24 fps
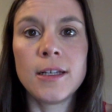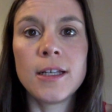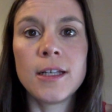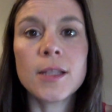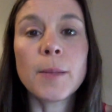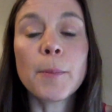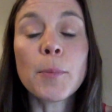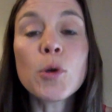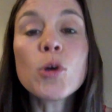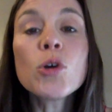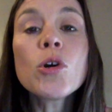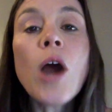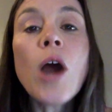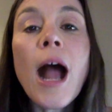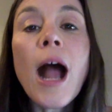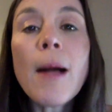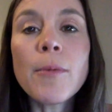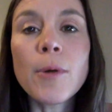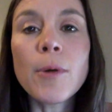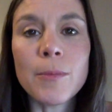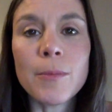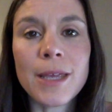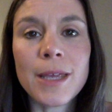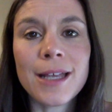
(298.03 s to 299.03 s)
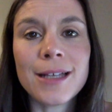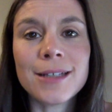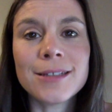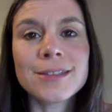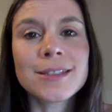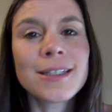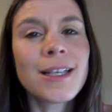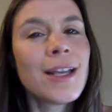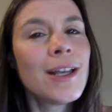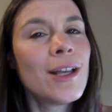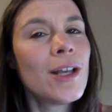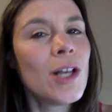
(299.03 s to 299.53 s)
The problem
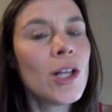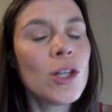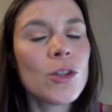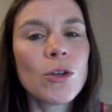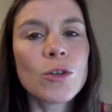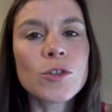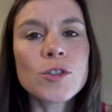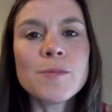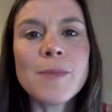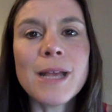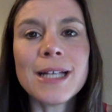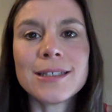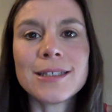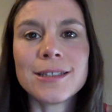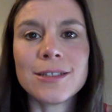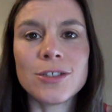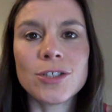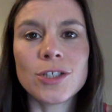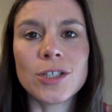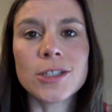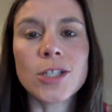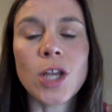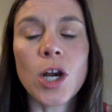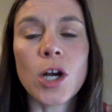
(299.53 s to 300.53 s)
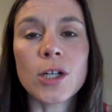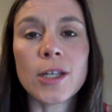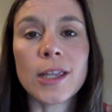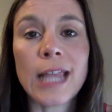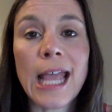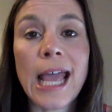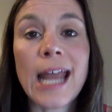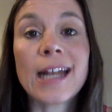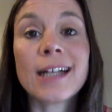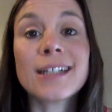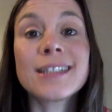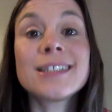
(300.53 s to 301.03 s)
is those messages aren't
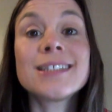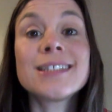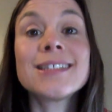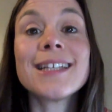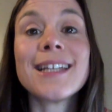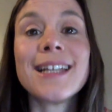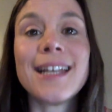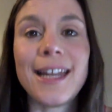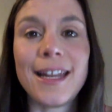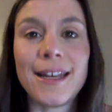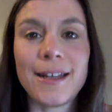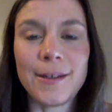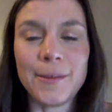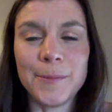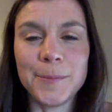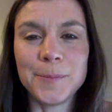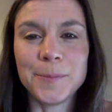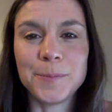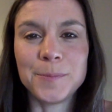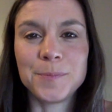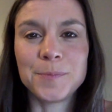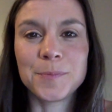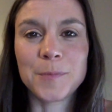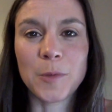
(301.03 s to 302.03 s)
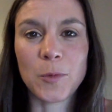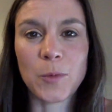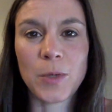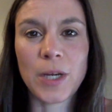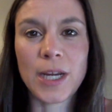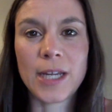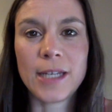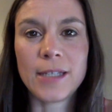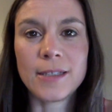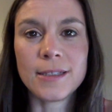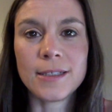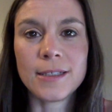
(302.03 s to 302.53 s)
that exciting,
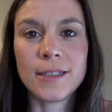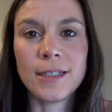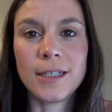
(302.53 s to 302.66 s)
right?